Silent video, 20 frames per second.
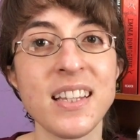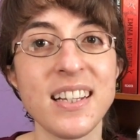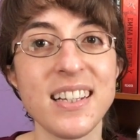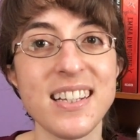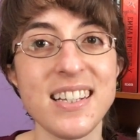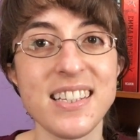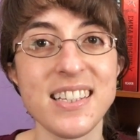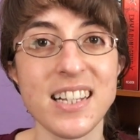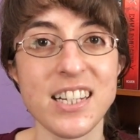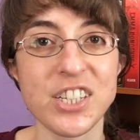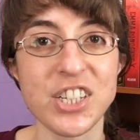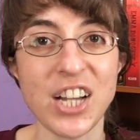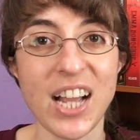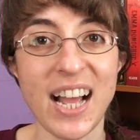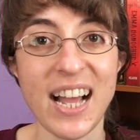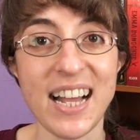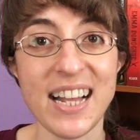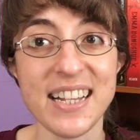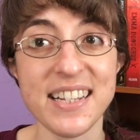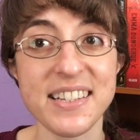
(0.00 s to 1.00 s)
such
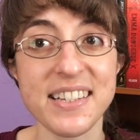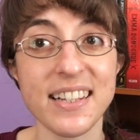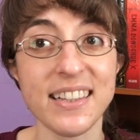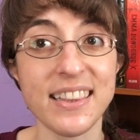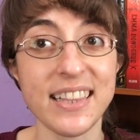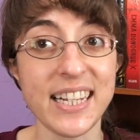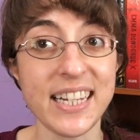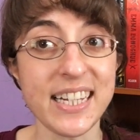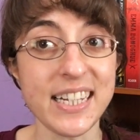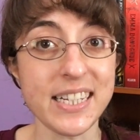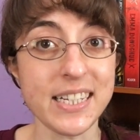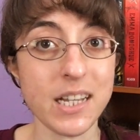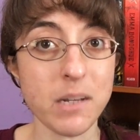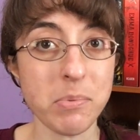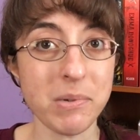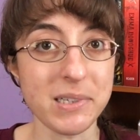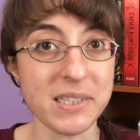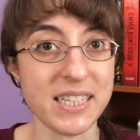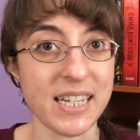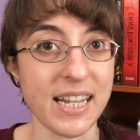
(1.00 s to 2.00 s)
as Lady
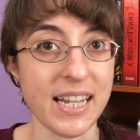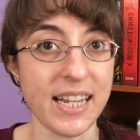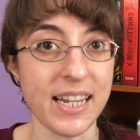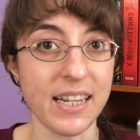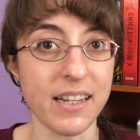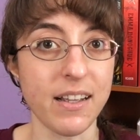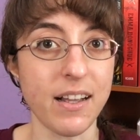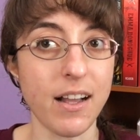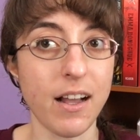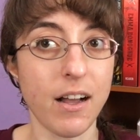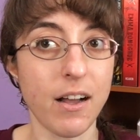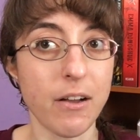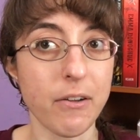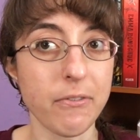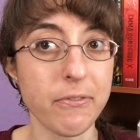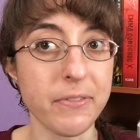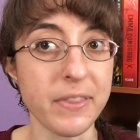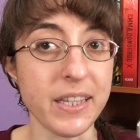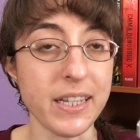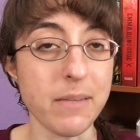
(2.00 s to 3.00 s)
Doubleday
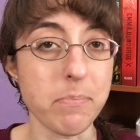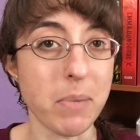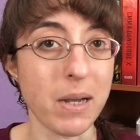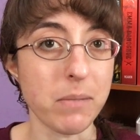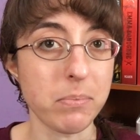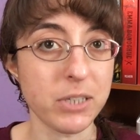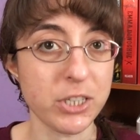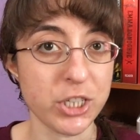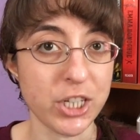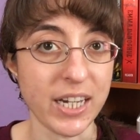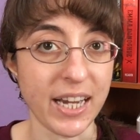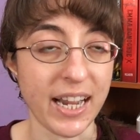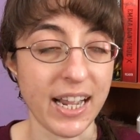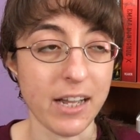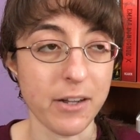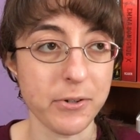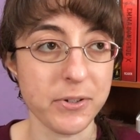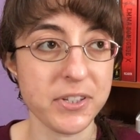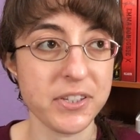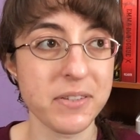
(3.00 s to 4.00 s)
of the Publishing
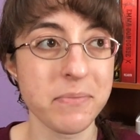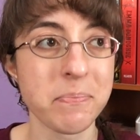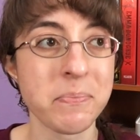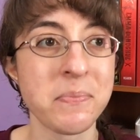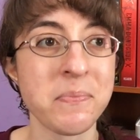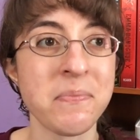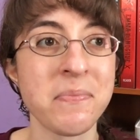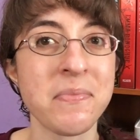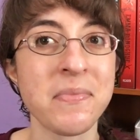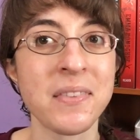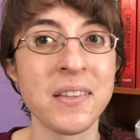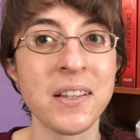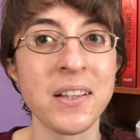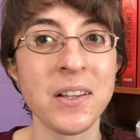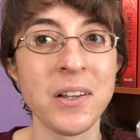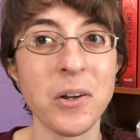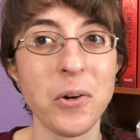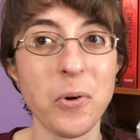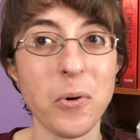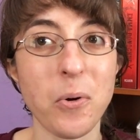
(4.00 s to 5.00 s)
House,
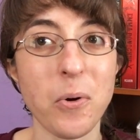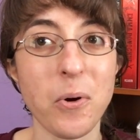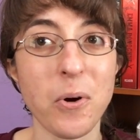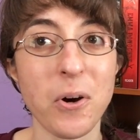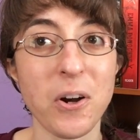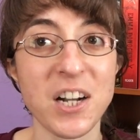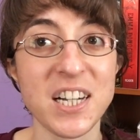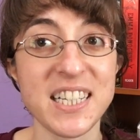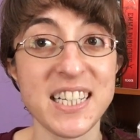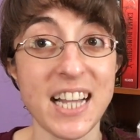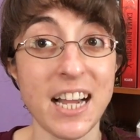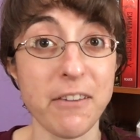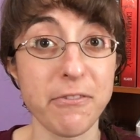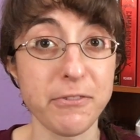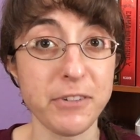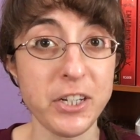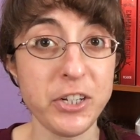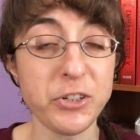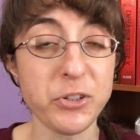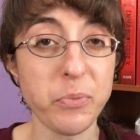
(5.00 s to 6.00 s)
or
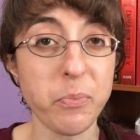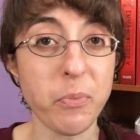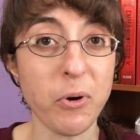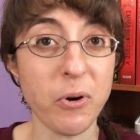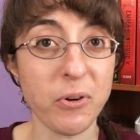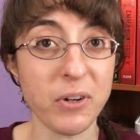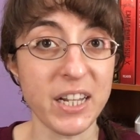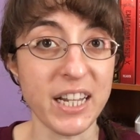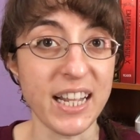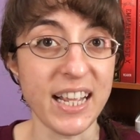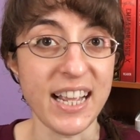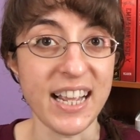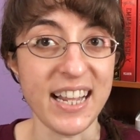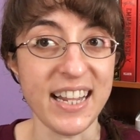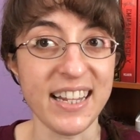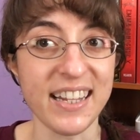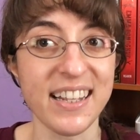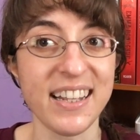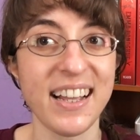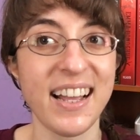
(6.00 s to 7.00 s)
Daphne du
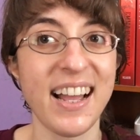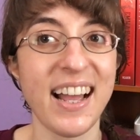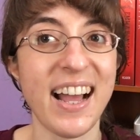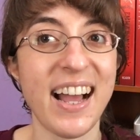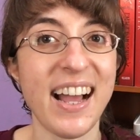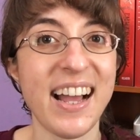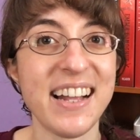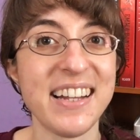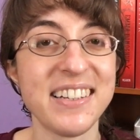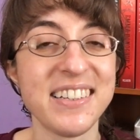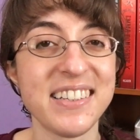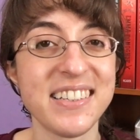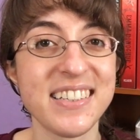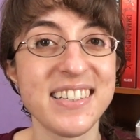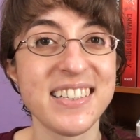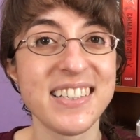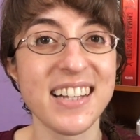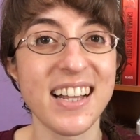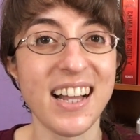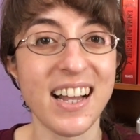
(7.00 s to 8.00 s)
Maurier,
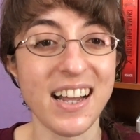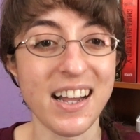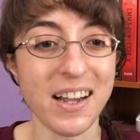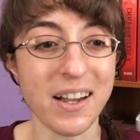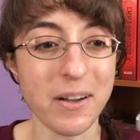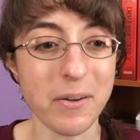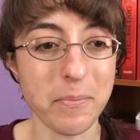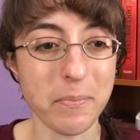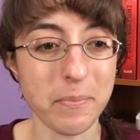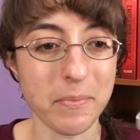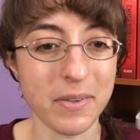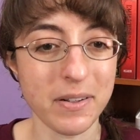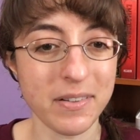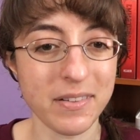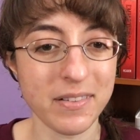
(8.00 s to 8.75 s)
and um,